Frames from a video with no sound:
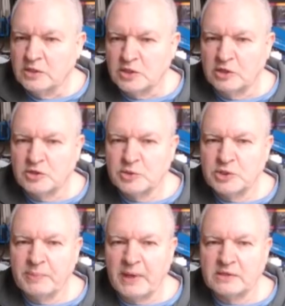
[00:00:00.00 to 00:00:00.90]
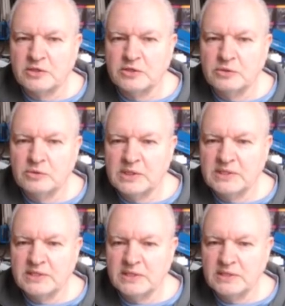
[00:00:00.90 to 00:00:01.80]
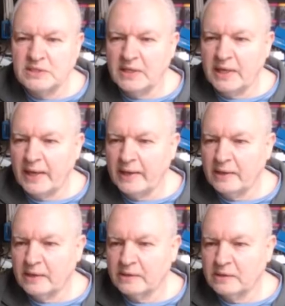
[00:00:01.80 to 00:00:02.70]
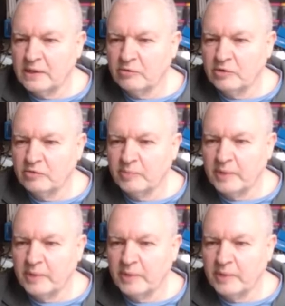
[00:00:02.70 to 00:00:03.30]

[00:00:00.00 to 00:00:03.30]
So switching back to EasyEDA, I can get rid of